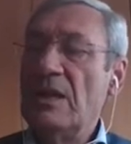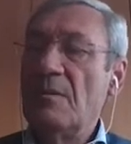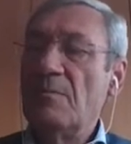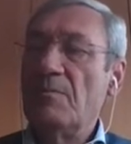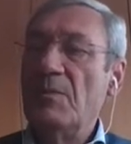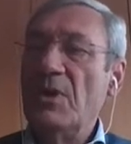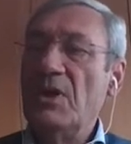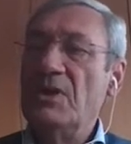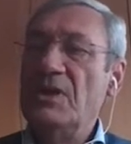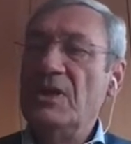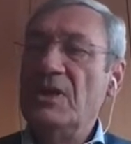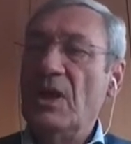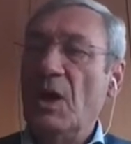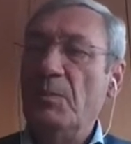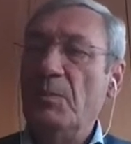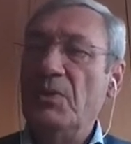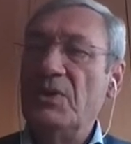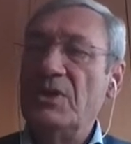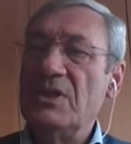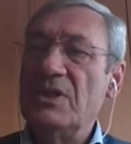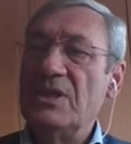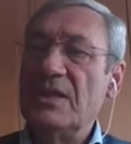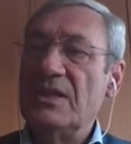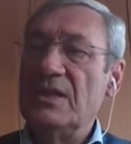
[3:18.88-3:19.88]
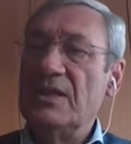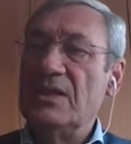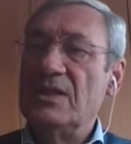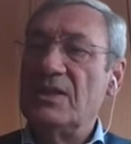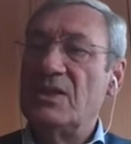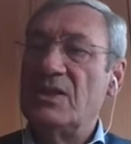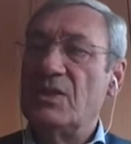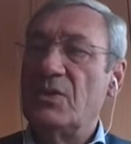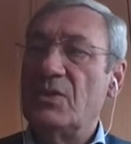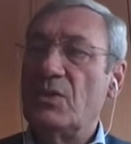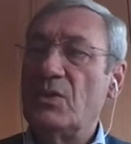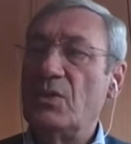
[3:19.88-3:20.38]
But the opposite is
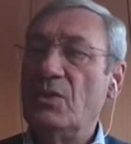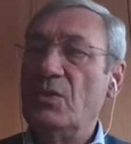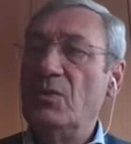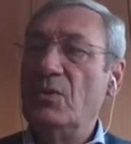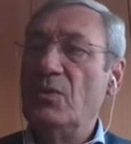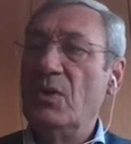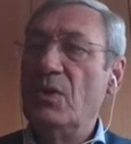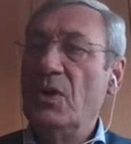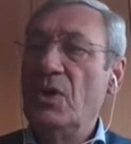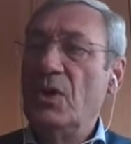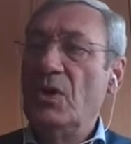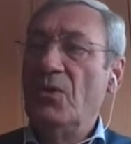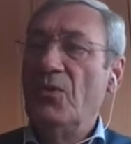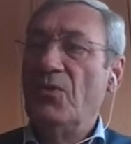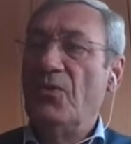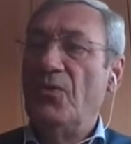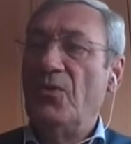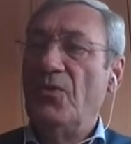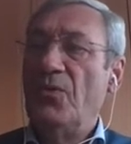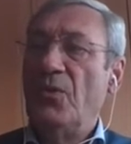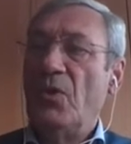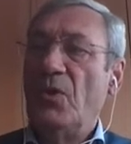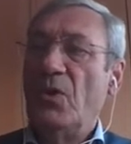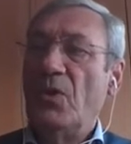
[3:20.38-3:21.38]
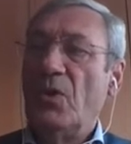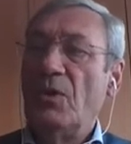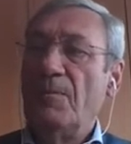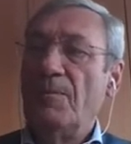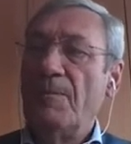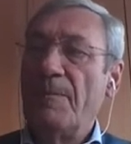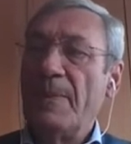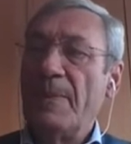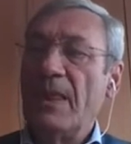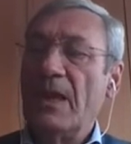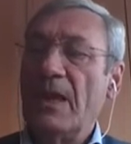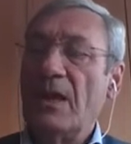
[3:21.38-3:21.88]
true for
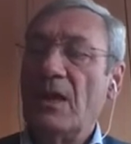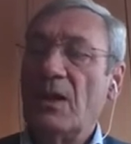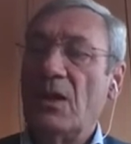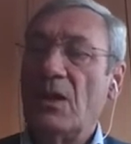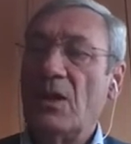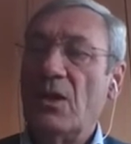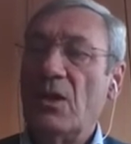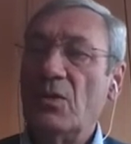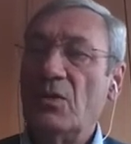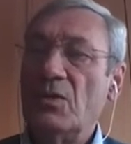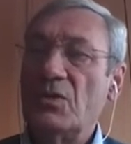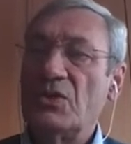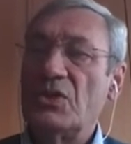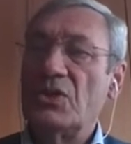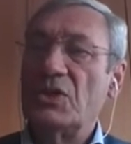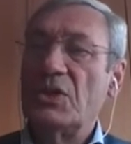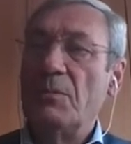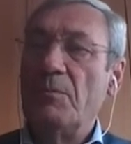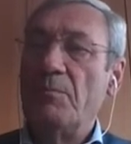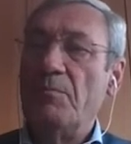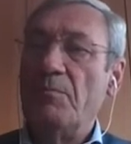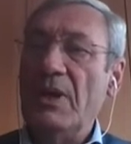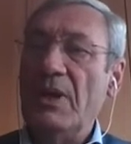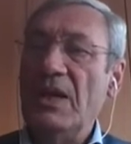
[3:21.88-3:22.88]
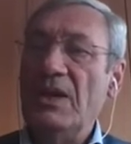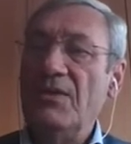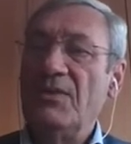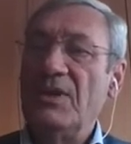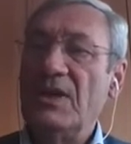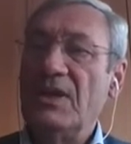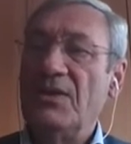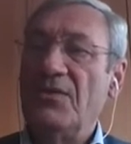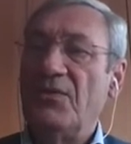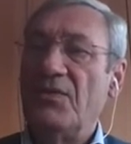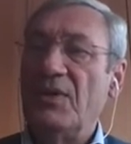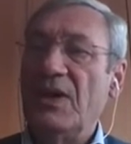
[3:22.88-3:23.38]
closed
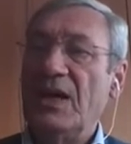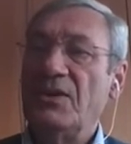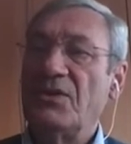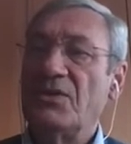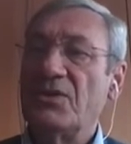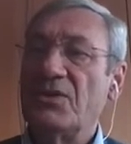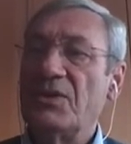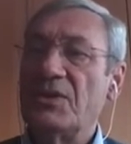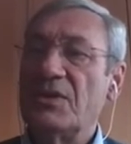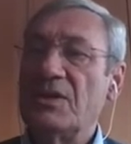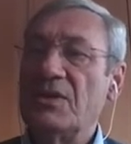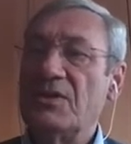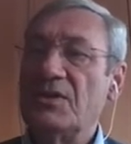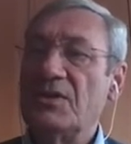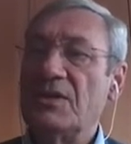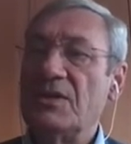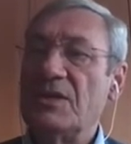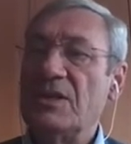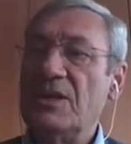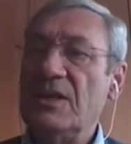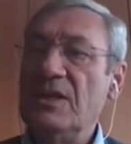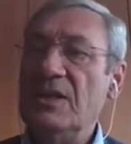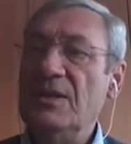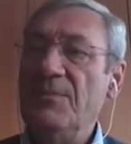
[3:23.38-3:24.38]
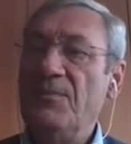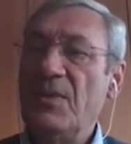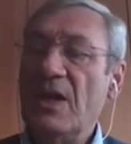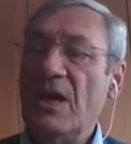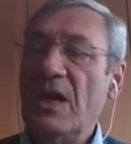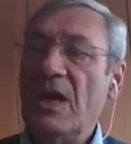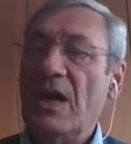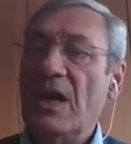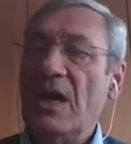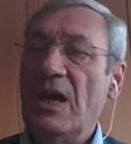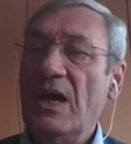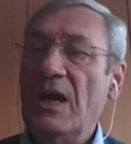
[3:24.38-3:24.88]
pelvic fractures. You see
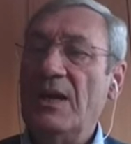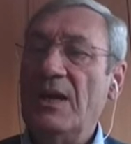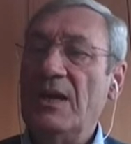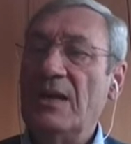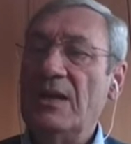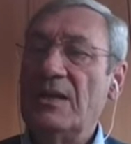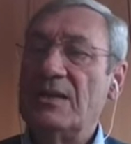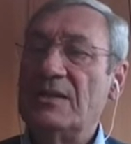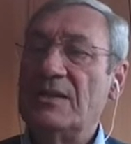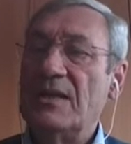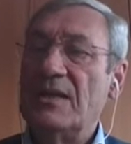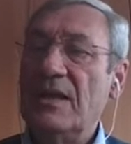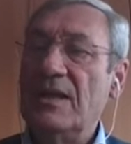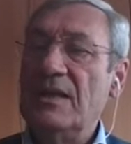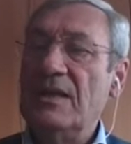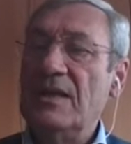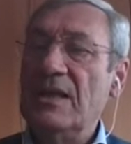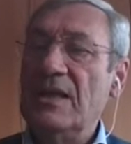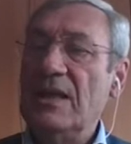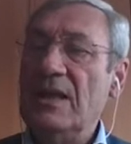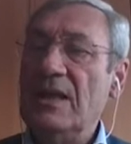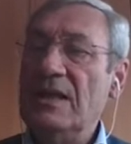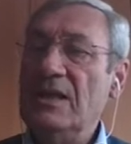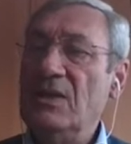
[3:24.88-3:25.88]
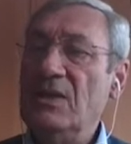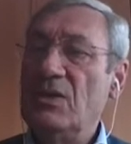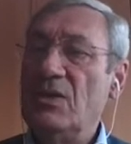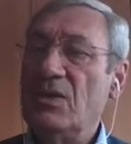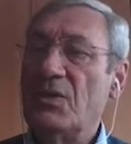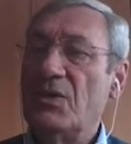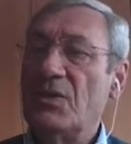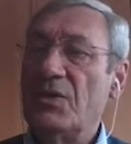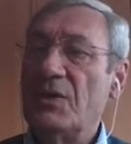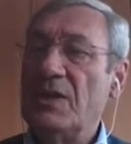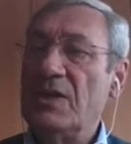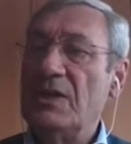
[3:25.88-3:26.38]
a steady
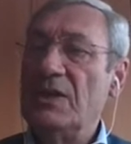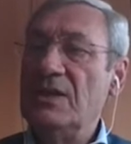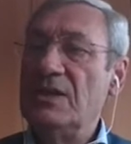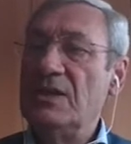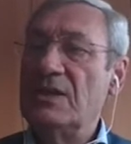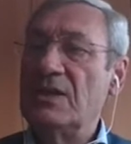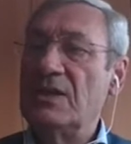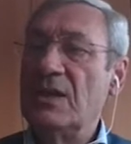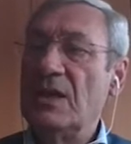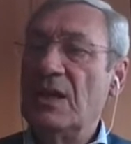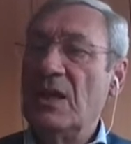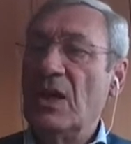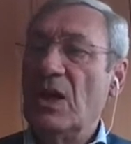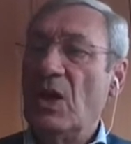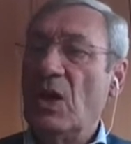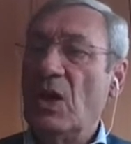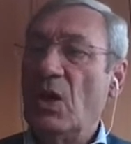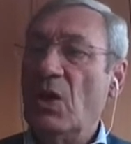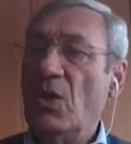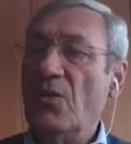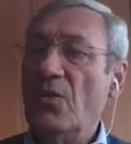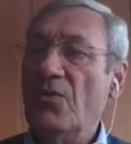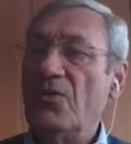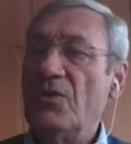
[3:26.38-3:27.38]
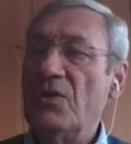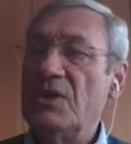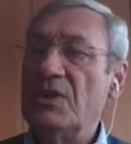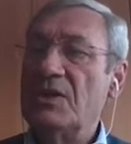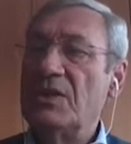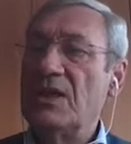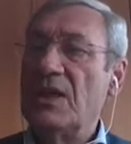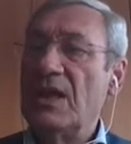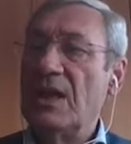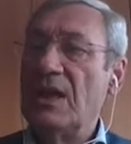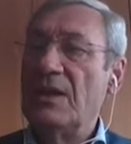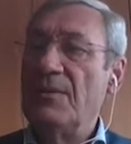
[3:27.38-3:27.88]
increase over
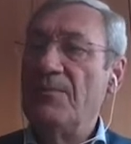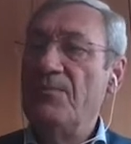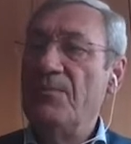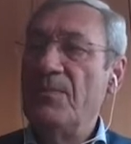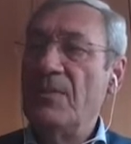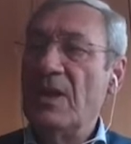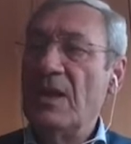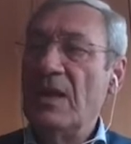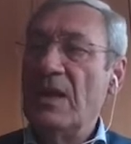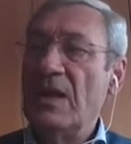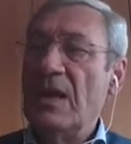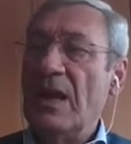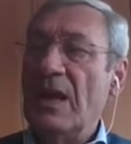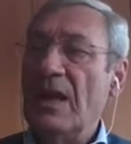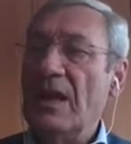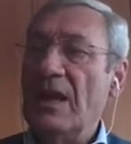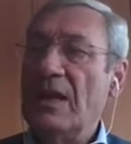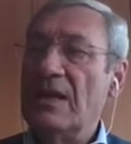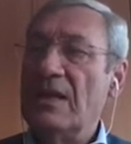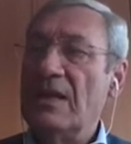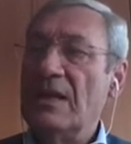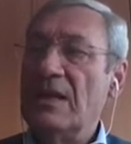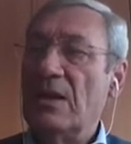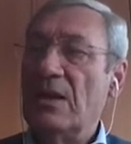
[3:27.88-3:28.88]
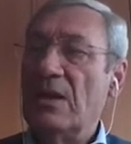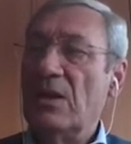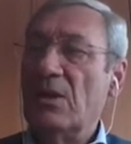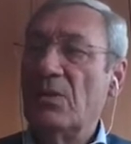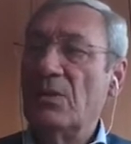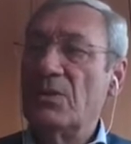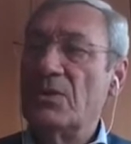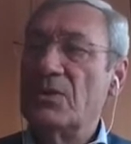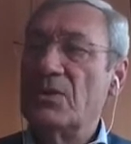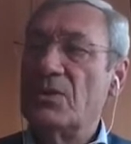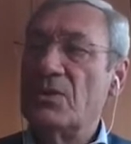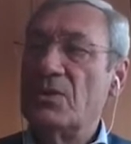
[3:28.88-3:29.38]
time and
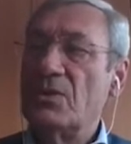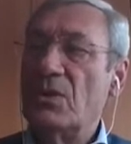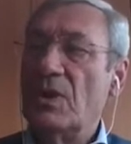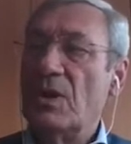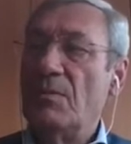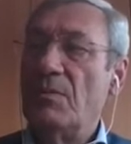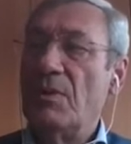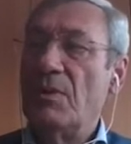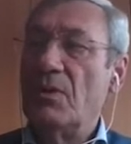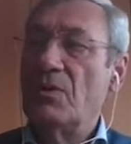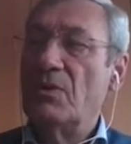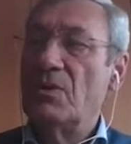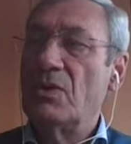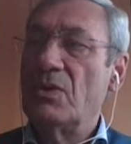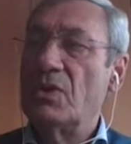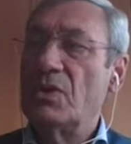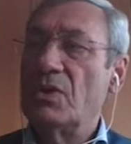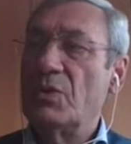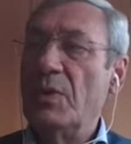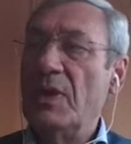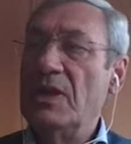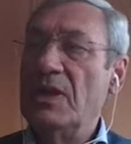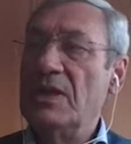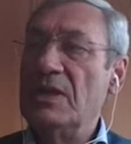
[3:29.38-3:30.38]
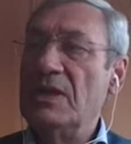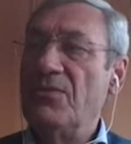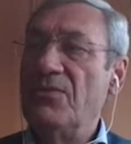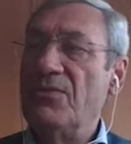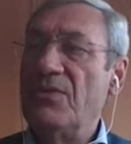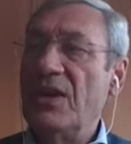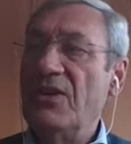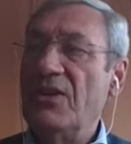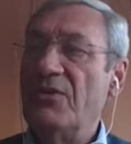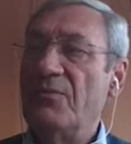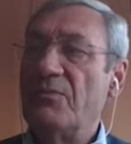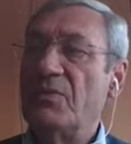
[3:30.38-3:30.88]
also about
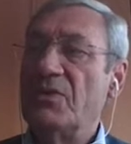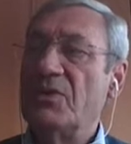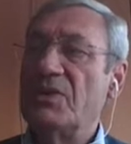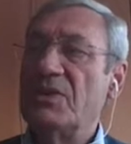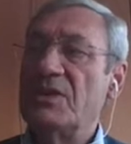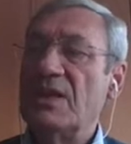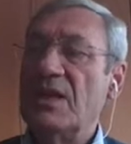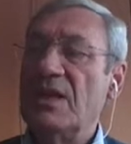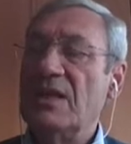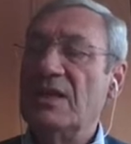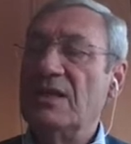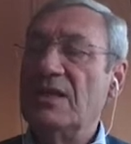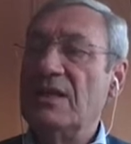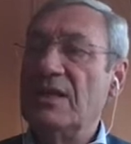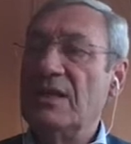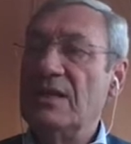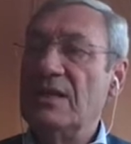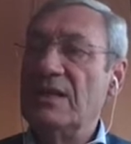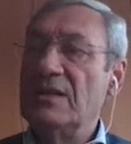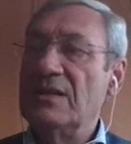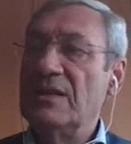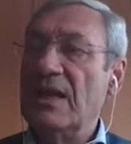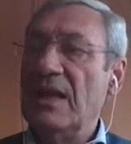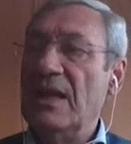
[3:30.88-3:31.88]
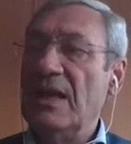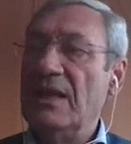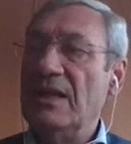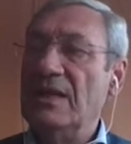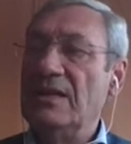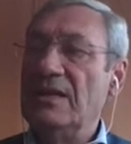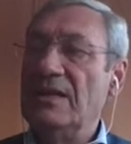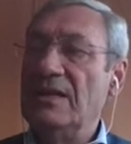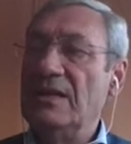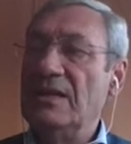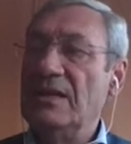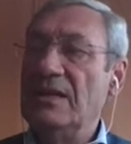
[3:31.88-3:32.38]
25% in these
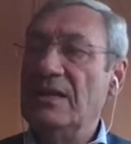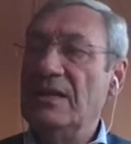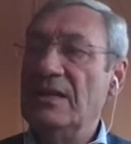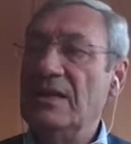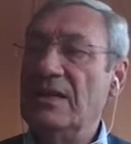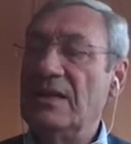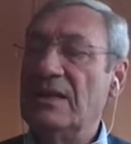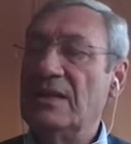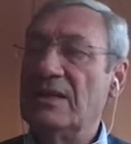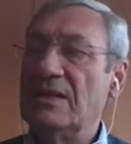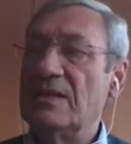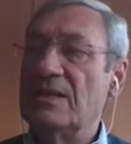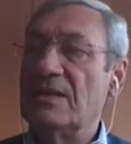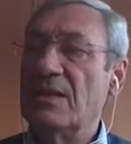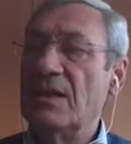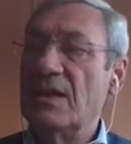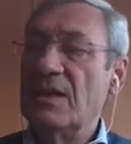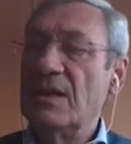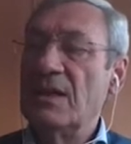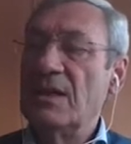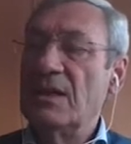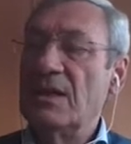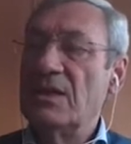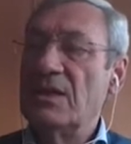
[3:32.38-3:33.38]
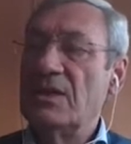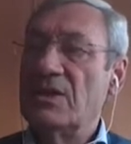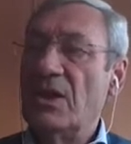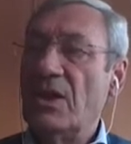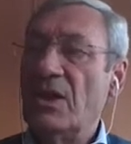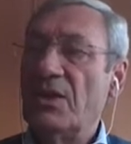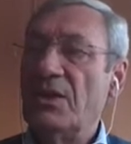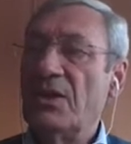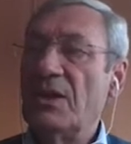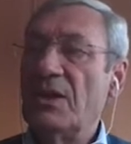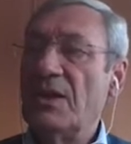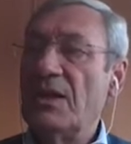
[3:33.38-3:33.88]
18 years.
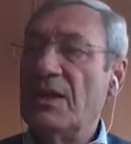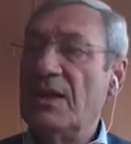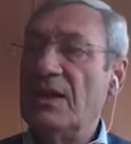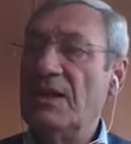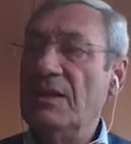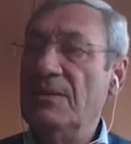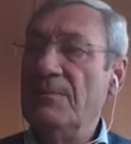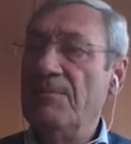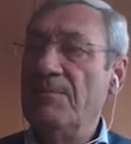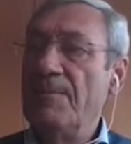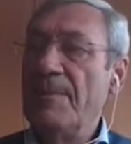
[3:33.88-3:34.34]
Certainly,